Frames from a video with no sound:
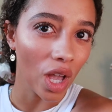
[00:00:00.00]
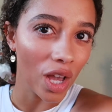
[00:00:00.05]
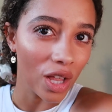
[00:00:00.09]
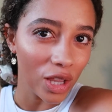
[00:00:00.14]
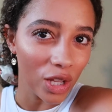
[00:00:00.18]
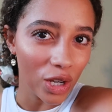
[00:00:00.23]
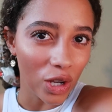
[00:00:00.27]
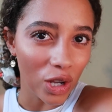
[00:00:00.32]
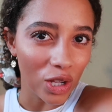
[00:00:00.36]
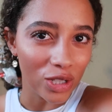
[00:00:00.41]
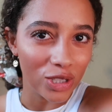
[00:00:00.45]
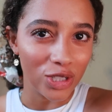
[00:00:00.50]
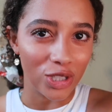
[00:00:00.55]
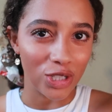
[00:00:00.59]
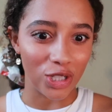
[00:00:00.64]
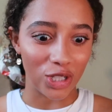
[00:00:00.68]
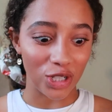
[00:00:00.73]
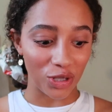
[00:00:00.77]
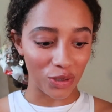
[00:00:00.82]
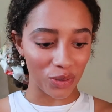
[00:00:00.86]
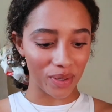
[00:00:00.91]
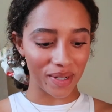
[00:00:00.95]
I look all
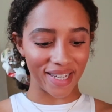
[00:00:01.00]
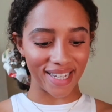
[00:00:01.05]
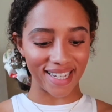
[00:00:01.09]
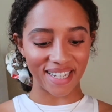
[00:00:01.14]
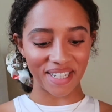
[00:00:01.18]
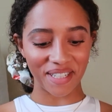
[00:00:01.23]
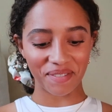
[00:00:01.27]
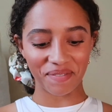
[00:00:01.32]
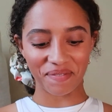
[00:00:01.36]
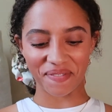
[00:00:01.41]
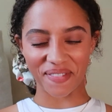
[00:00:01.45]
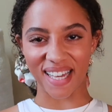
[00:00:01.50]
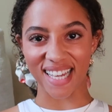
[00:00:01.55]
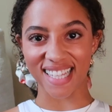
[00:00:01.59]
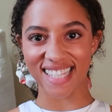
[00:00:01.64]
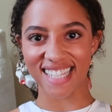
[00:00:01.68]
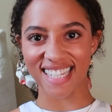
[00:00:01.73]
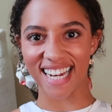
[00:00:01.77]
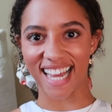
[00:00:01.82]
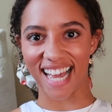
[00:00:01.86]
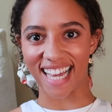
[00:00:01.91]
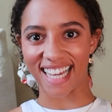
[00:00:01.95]
dewy.
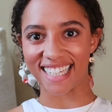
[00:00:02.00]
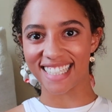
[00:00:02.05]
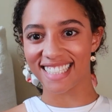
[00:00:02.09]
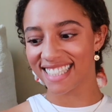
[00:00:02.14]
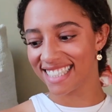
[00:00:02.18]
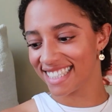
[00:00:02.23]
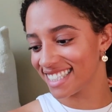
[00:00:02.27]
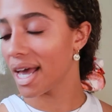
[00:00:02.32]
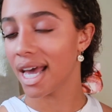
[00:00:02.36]
That's nice.